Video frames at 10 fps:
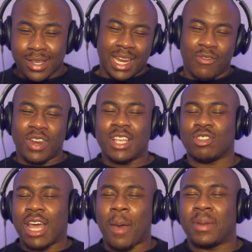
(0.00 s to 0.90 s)
And if it is
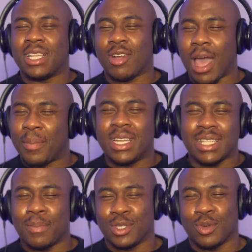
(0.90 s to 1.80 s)
gonna happen, it's not gonna happen
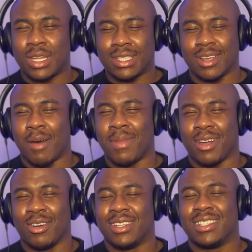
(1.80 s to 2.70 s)
this episode. So I'm like,
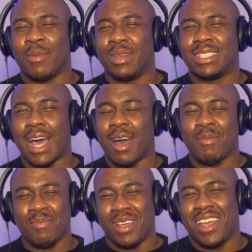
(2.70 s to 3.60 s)
oh, let me stop.